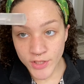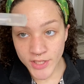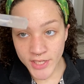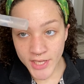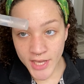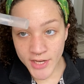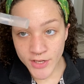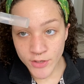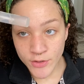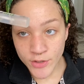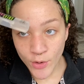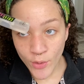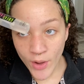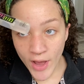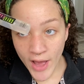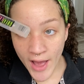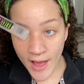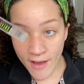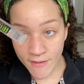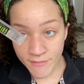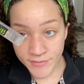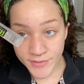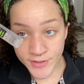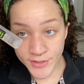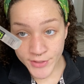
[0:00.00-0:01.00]
Again, you don't
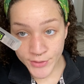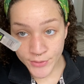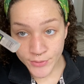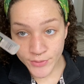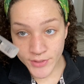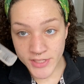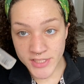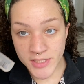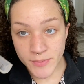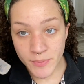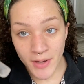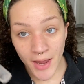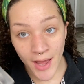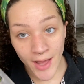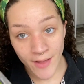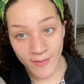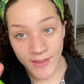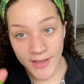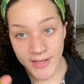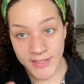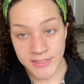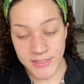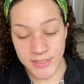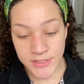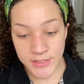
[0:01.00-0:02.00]
have to do this, but I
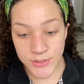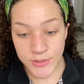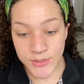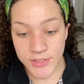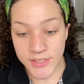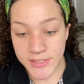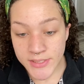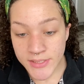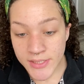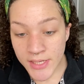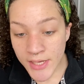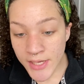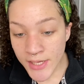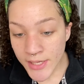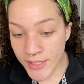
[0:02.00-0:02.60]
like to do this.